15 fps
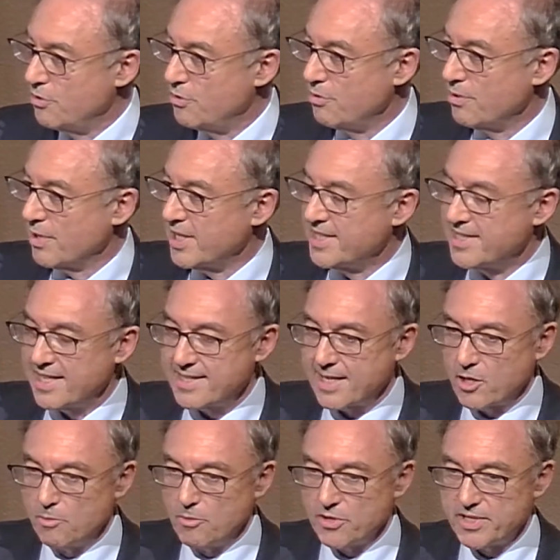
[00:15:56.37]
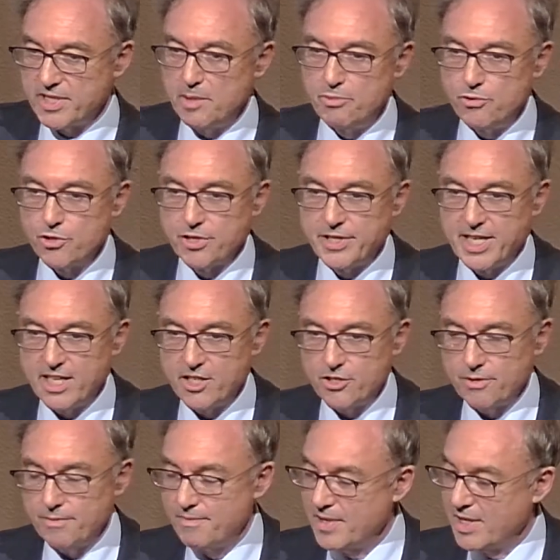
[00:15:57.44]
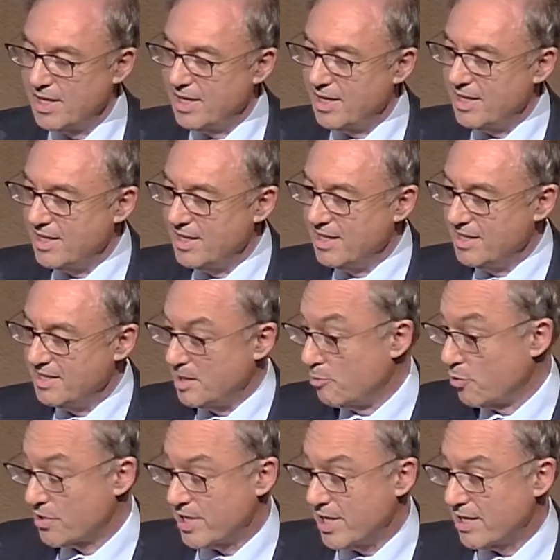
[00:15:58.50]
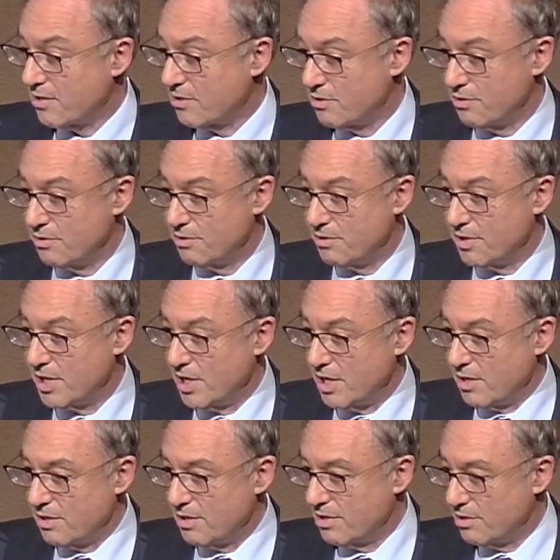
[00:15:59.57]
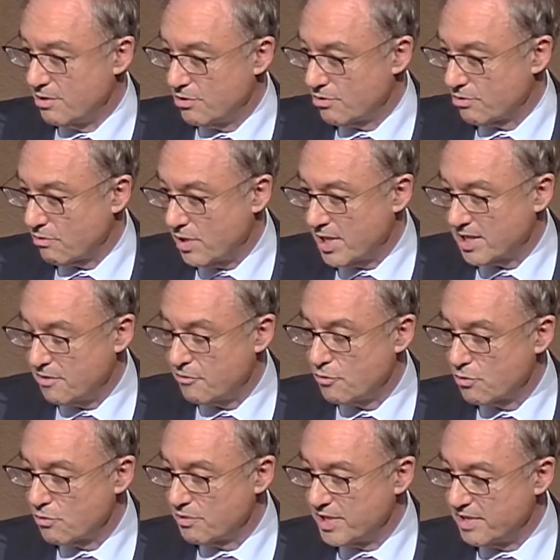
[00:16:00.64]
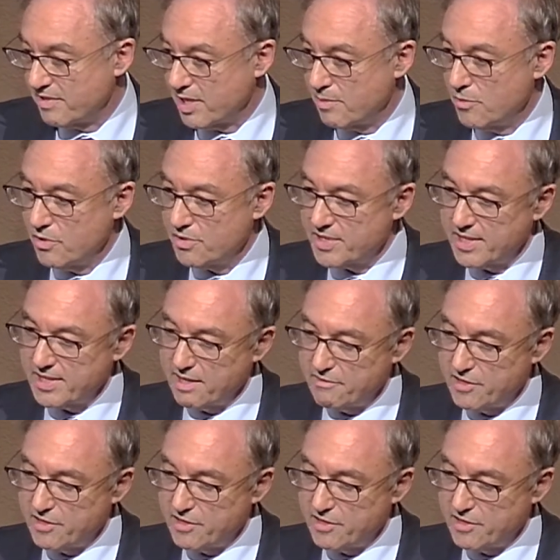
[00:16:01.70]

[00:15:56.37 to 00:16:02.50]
So it's a culture. It starts from the very young age, and this is why I think